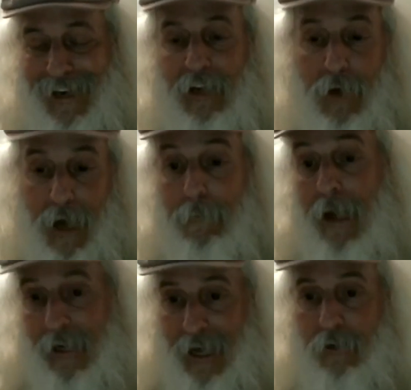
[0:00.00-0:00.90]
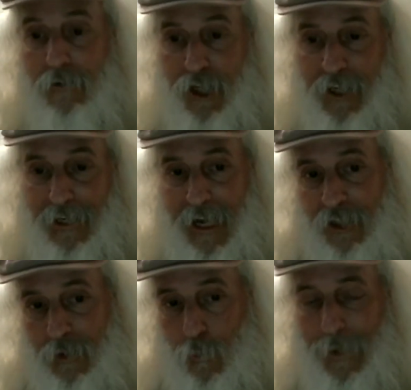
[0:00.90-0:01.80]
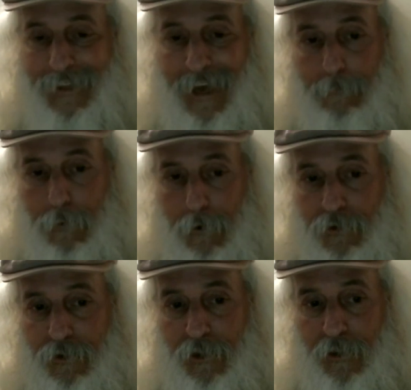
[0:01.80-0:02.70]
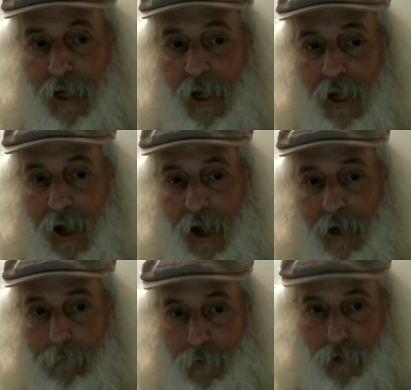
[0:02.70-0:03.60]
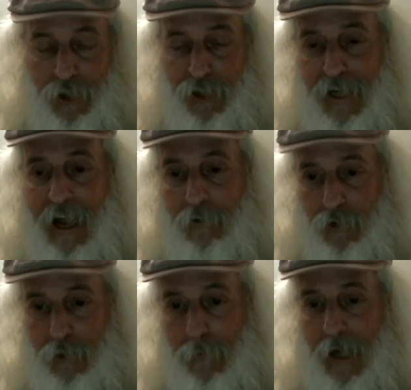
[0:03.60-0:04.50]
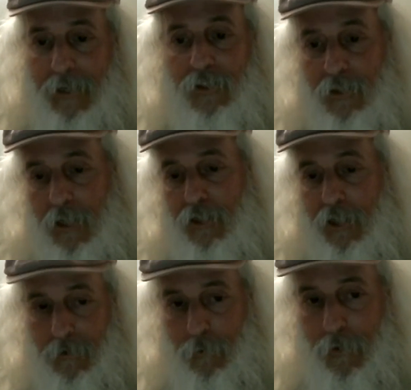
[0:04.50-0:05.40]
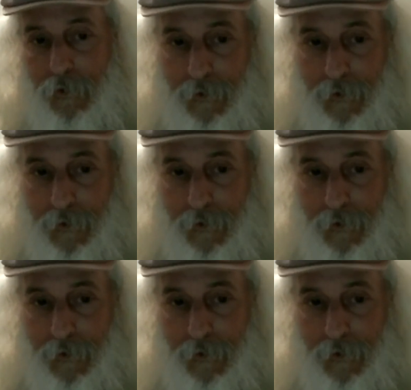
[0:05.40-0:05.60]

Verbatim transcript: energy. I made an energy connection with that person um, just now, just by discussing her with you.